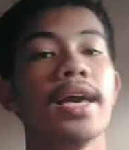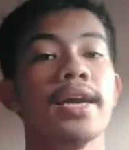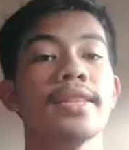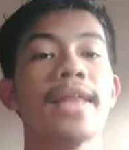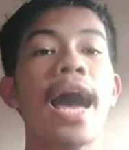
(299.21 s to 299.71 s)

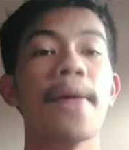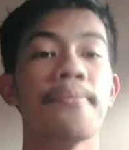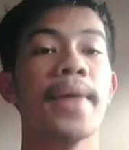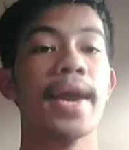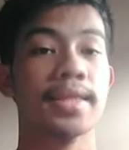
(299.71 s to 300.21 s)
it
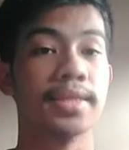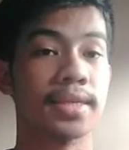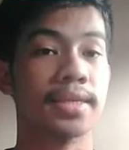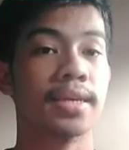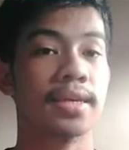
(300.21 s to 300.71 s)

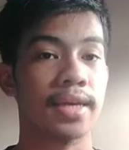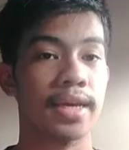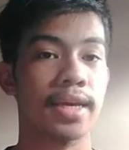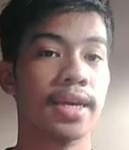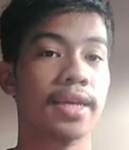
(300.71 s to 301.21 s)
happens
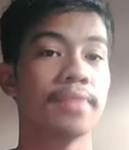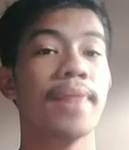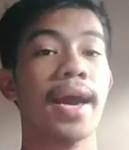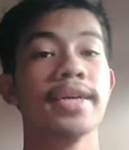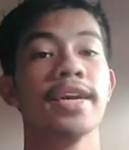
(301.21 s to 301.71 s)
in
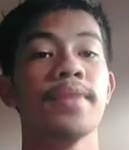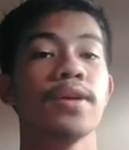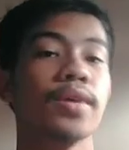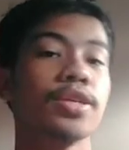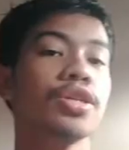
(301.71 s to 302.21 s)
by giving
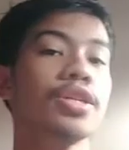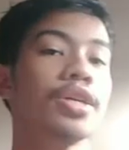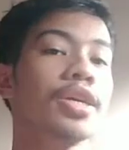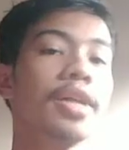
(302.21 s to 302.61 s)
questionnaire